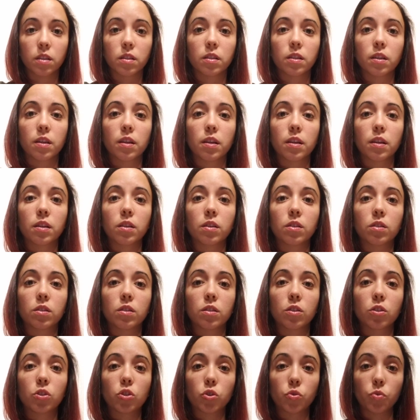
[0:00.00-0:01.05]

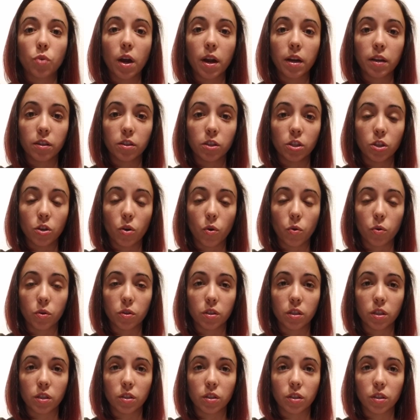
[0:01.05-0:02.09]
the strategy or
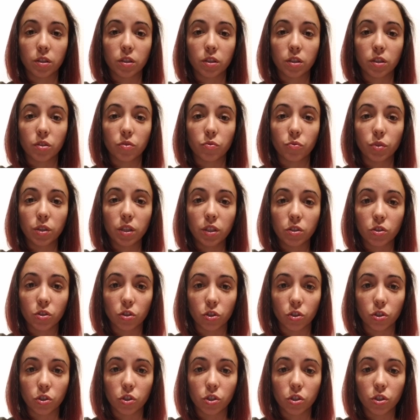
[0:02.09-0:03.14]
the
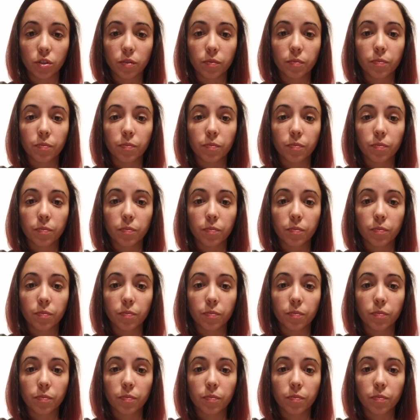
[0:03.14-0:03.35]
research